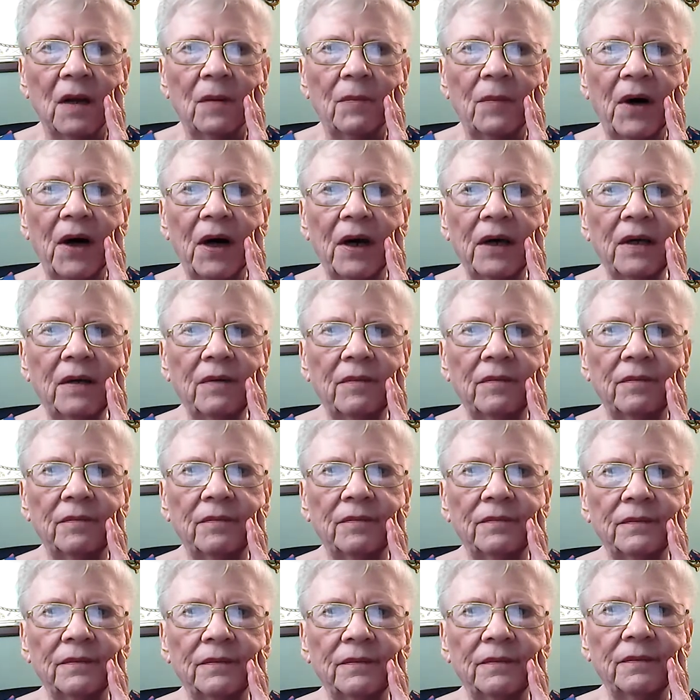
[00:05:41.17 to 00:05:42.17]
But
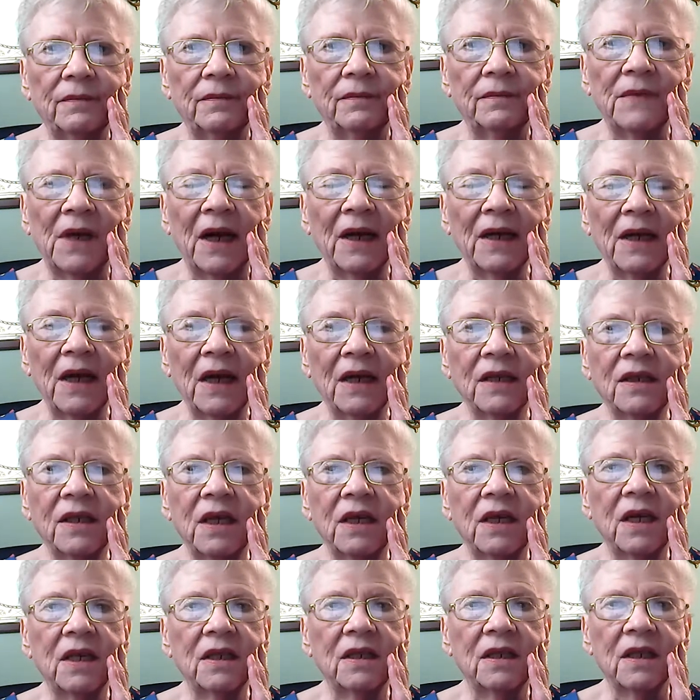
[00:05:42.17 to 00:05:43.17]
I guess he
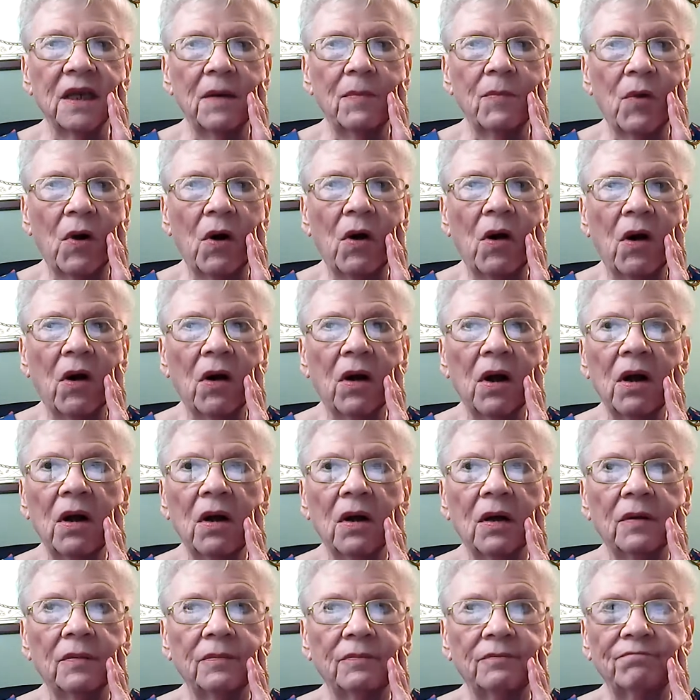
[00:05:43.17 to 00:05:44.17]
did some wrong.
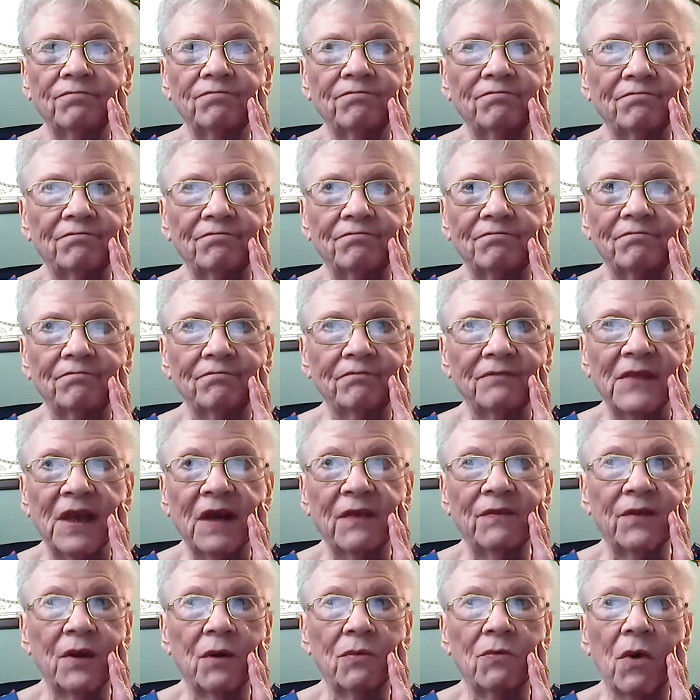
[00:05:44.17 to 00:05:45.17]

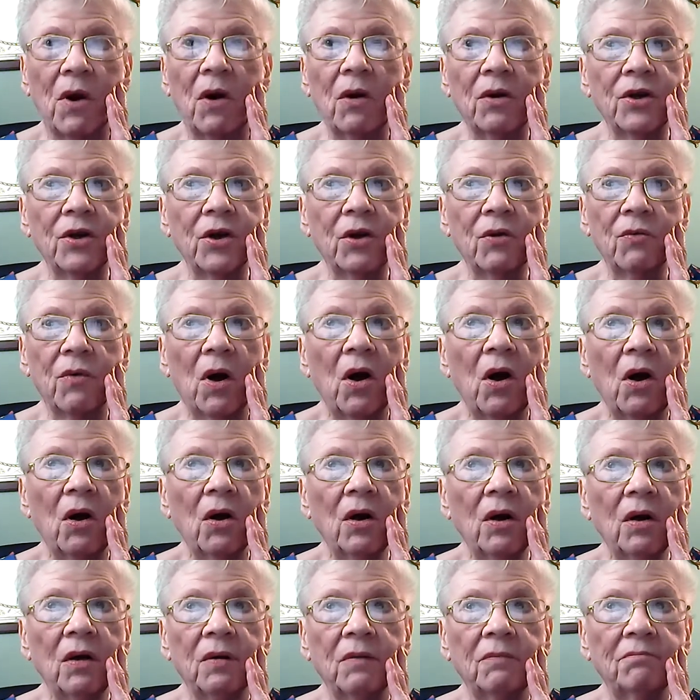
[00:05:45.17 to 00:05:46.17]
If you're wrong, you're wrong.